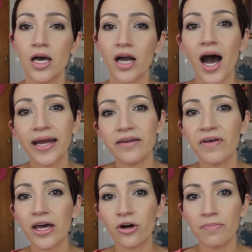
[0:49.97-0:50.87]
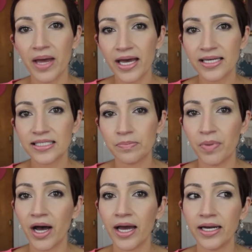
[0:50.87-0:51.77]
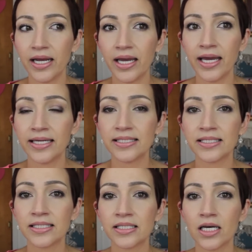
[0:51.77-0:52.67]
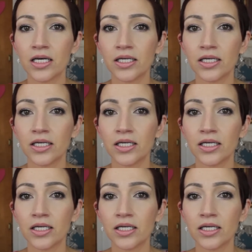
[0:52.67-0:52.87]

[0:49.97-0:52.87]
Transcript: kind of hit or miss but it's